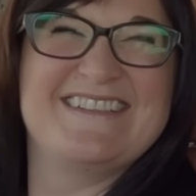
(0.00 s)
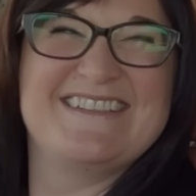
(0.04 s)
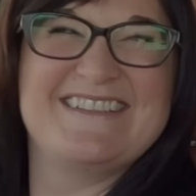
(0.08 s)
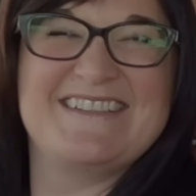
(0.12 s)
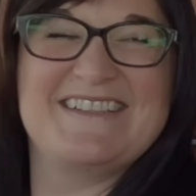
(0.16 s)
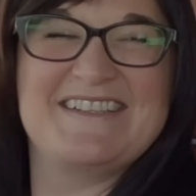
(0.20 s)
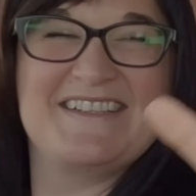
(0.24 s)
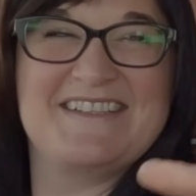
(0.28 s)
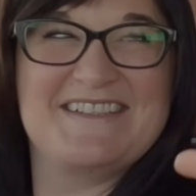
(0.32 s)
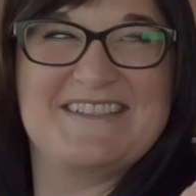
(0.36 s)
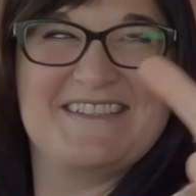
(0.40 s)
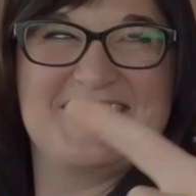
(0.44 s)

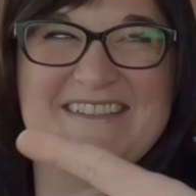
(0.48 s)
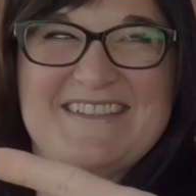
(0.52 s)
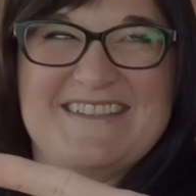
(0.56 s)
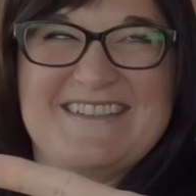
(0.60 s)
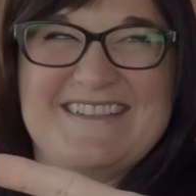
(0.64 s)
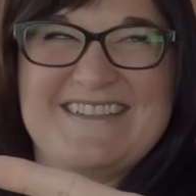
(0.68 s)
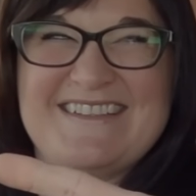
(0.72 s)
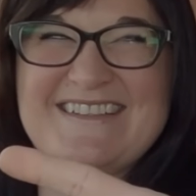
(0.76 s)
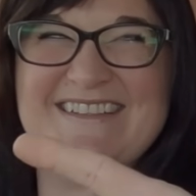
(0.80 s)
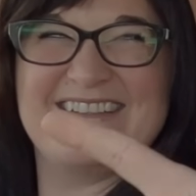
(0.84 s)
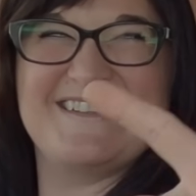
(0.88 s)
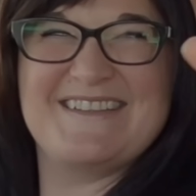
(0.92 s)

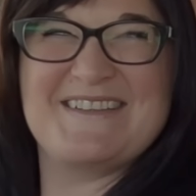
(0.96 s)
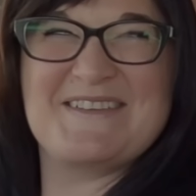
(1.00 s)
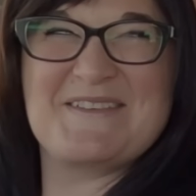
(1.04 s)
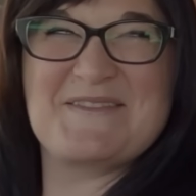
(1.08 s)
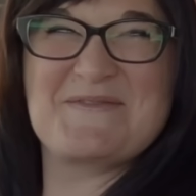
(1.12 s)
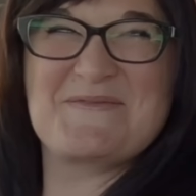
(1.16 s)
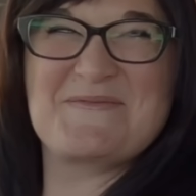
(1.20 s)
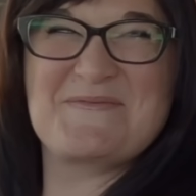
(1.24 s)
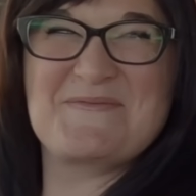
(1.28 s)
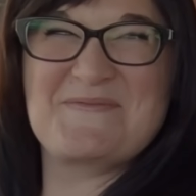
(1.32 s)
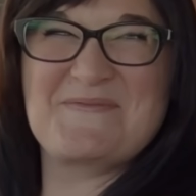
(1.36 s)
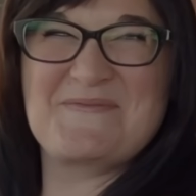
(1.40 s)

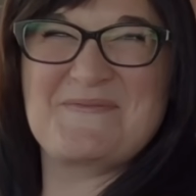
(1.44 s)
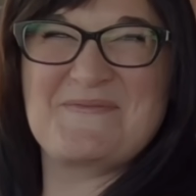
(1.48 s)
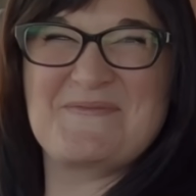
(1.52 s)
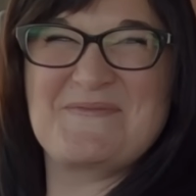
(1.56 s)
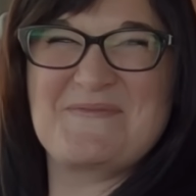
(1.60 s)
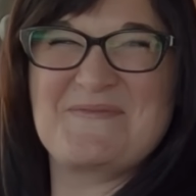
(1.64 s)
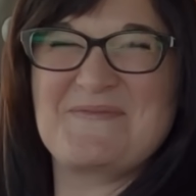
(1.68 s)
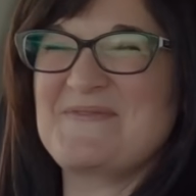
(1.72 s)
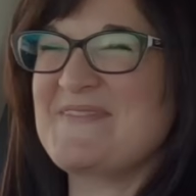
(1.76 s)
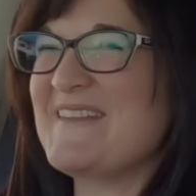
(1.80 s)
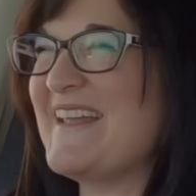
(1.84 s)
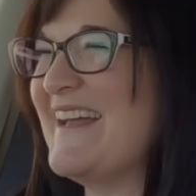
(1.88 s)

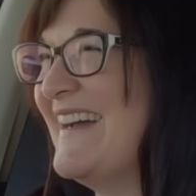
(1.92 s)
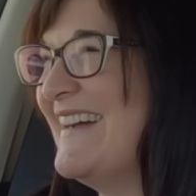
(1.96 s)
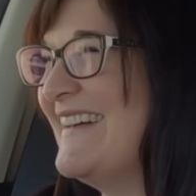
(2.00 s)
(not speaking)